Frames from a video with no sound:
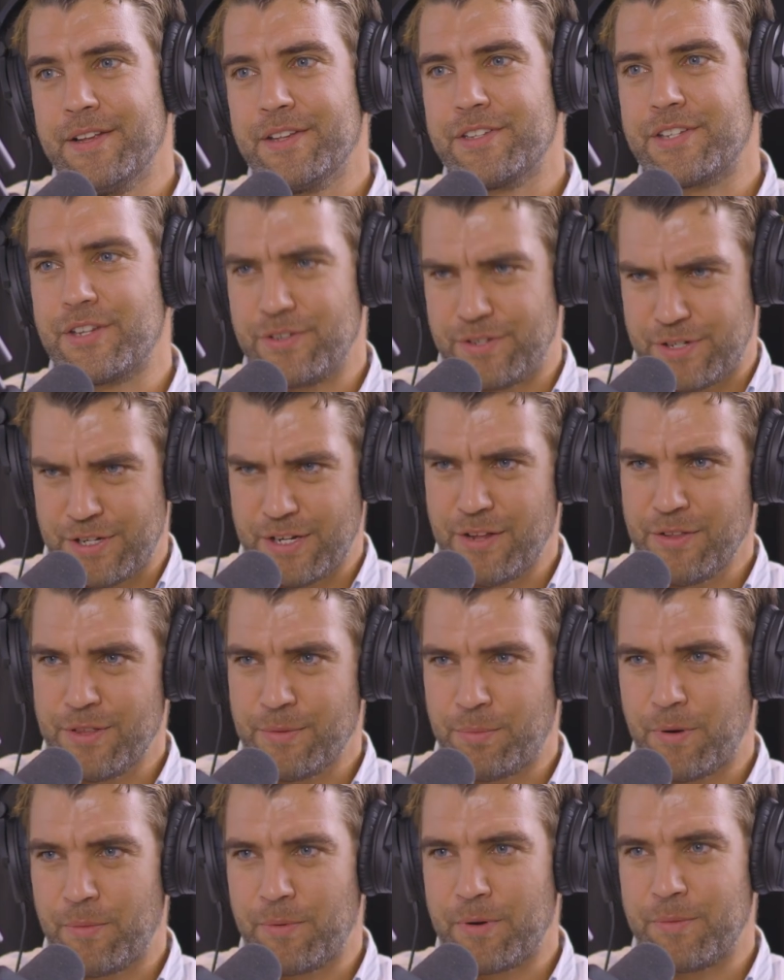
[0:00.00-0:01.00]
So, you know,
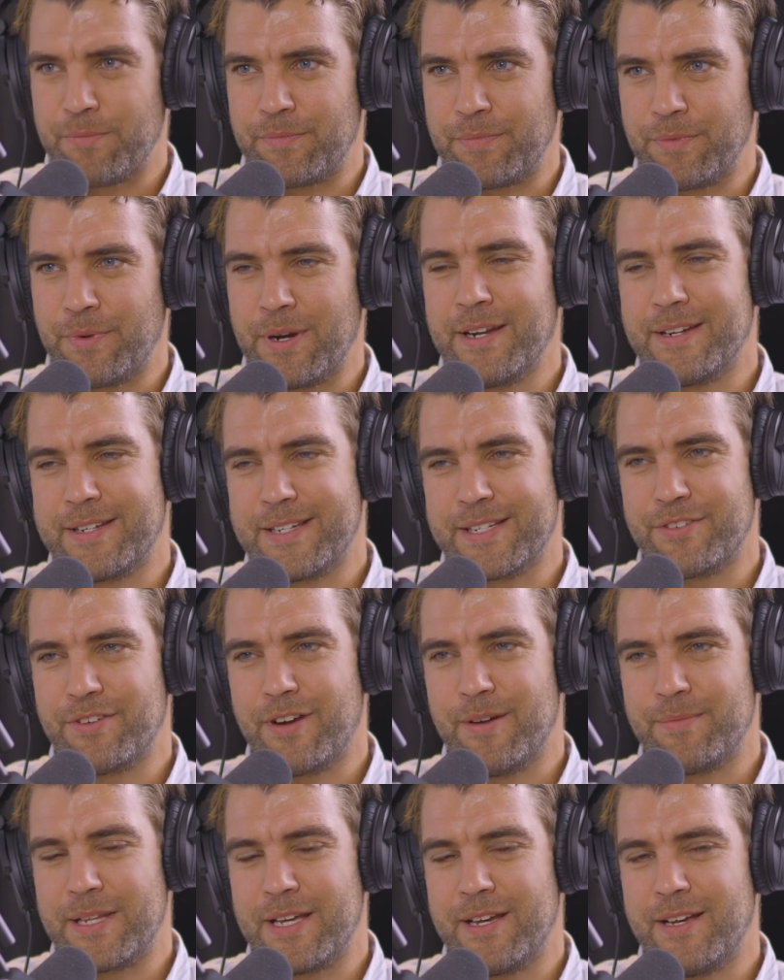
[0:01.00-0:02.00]
the problem, when I
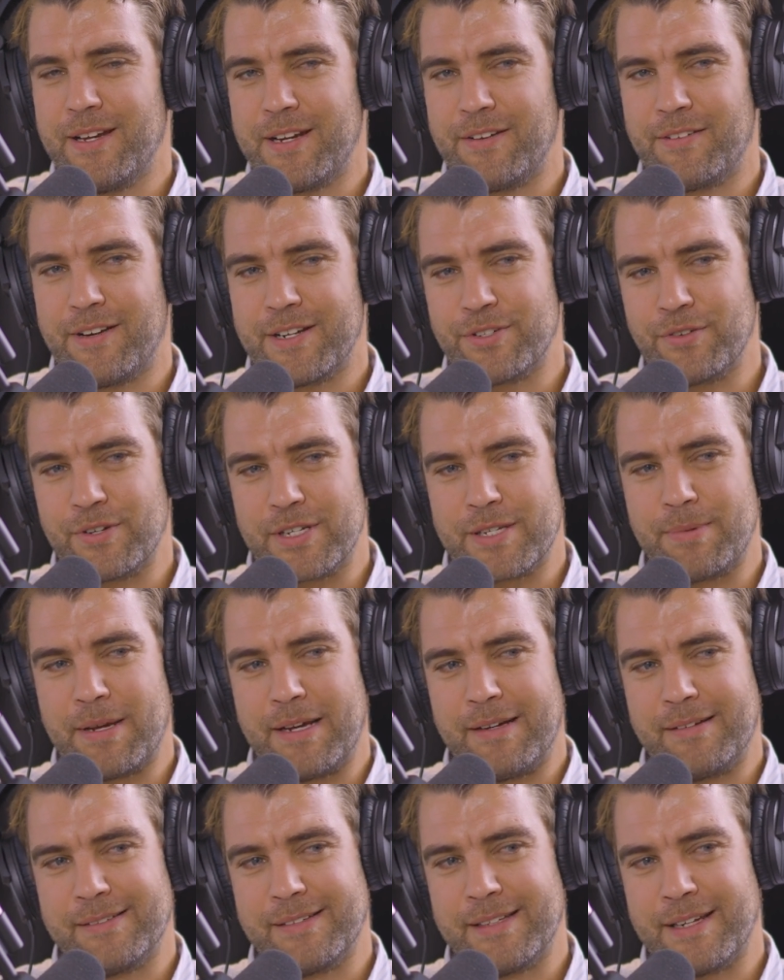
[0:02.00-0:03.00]
described it earlier, I talked
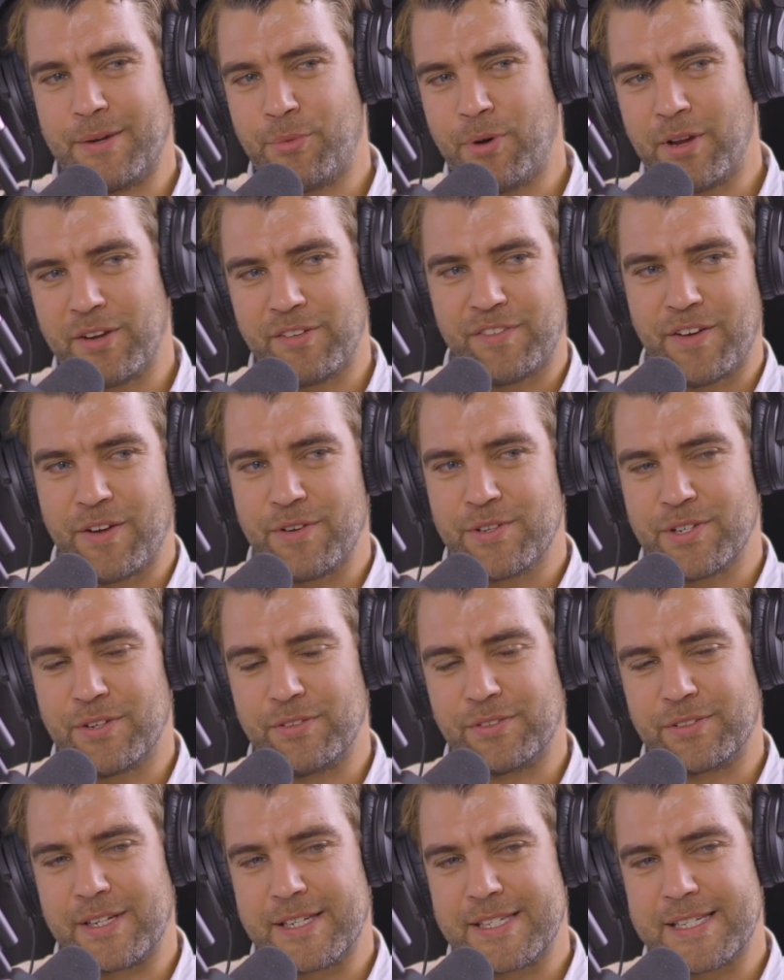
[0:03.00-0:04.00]
about one
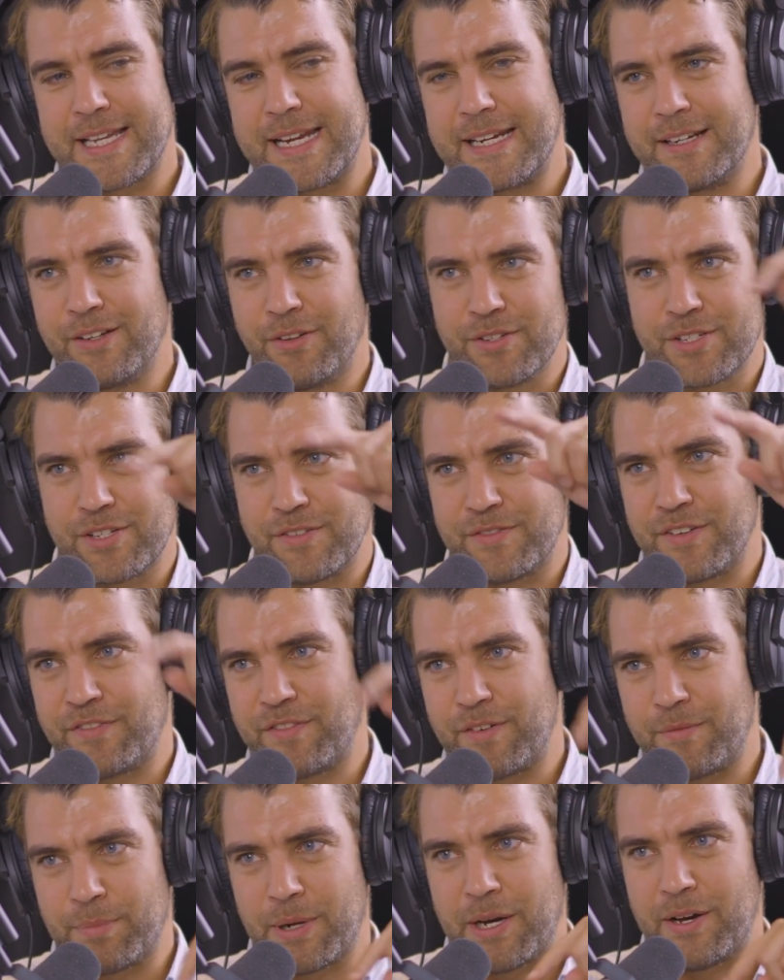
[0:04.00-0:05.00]
photon can take lots of different